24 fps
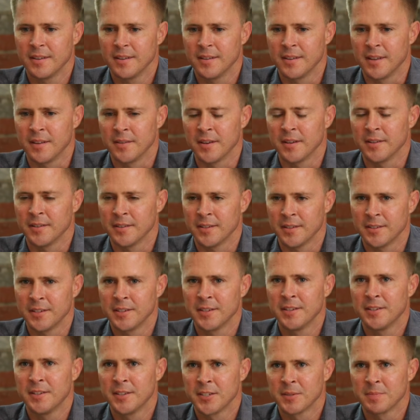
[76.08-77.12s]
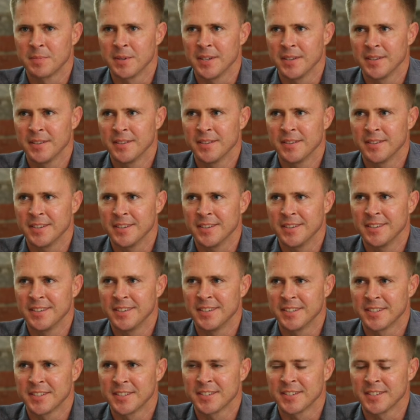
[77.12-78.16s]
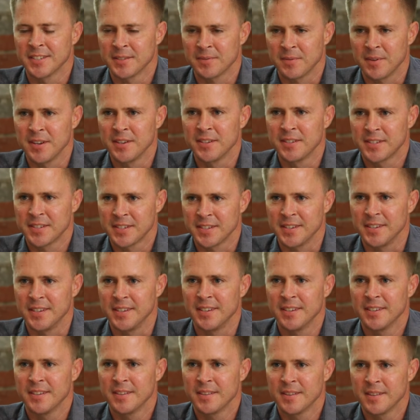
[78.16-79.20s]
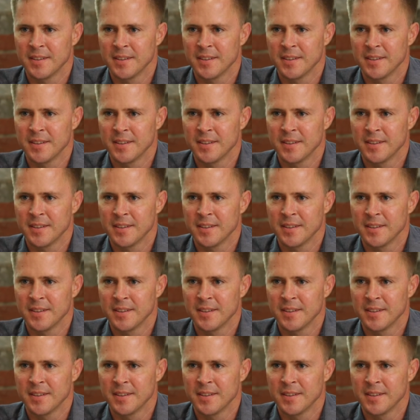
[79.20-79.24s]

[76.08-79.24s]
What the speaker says: Yeah, it has been, it's fun to see